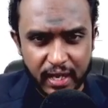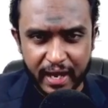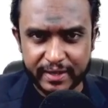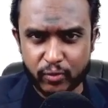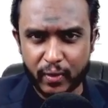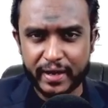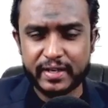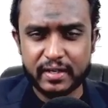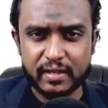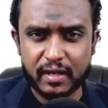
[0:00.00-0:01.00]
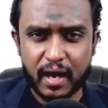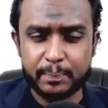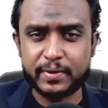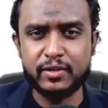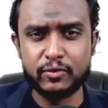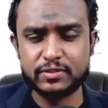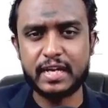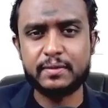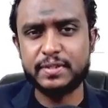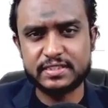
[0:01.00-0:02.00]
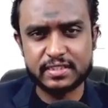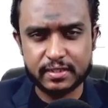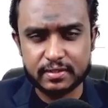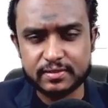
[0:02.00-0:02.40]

and quite up close and personal.